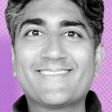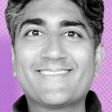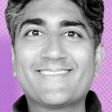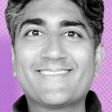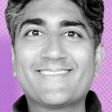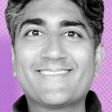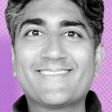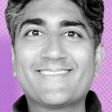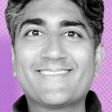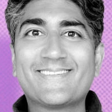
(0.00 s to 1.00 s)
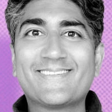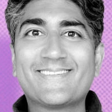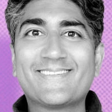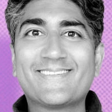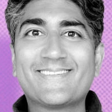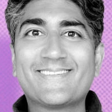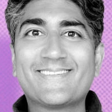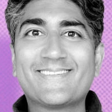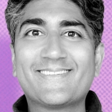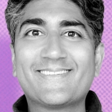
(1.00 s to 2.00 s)

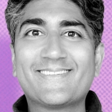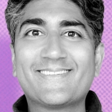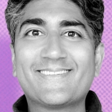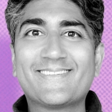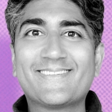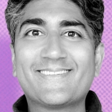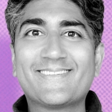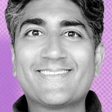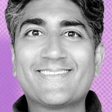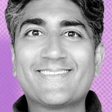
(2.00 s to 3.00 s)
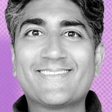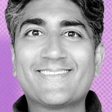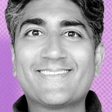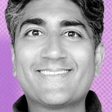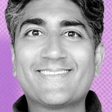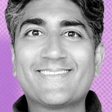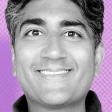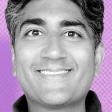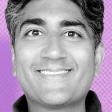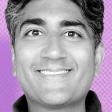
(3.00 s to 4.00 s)

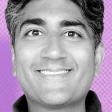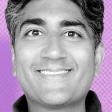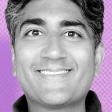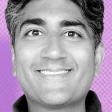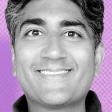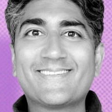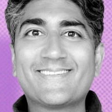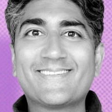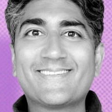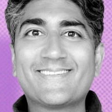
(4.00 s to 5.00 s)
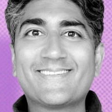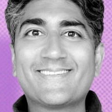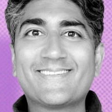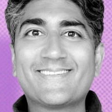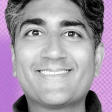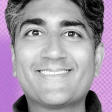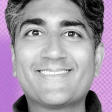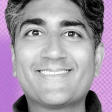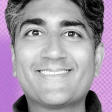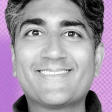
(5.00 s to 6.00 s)

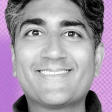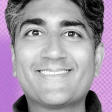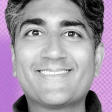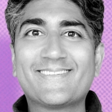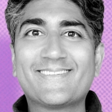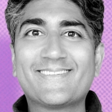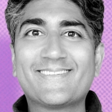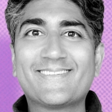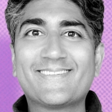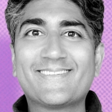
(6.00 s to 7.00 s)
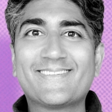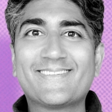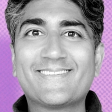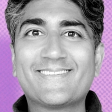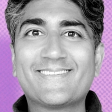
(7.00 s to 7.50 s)
(no lip movement)